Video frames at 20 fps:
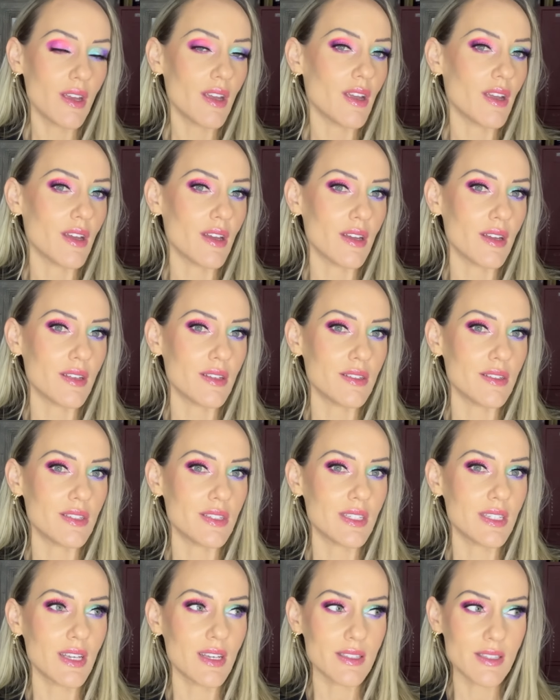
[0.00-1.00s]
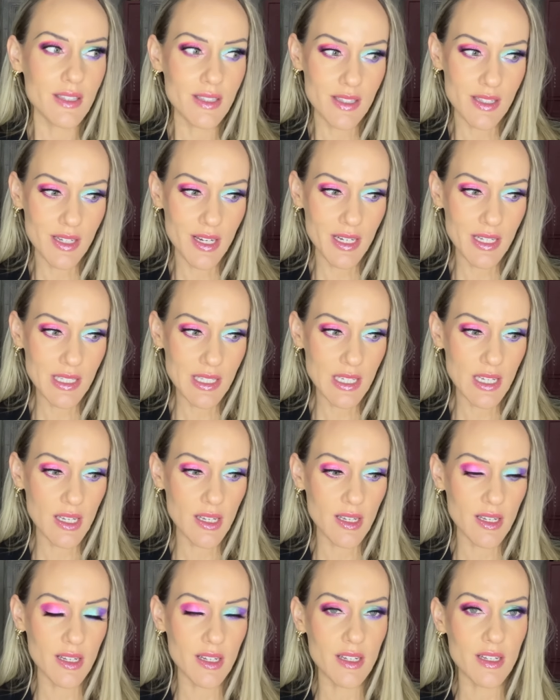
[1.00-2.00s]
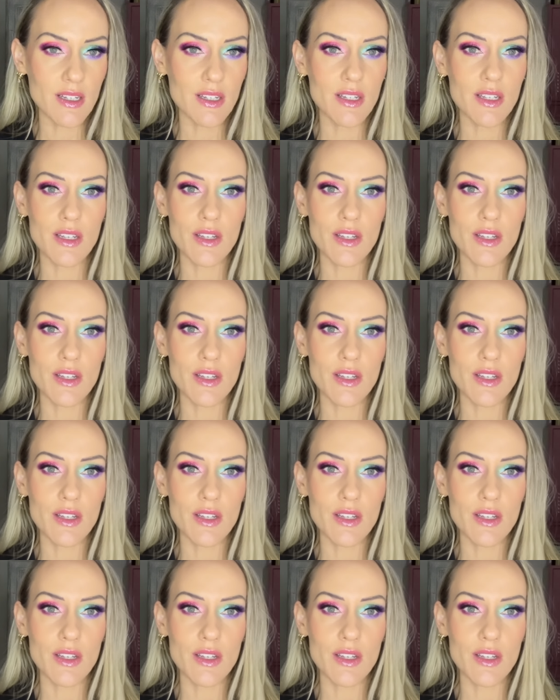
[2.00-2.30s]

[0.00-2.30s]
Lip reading: And yes, it's 19.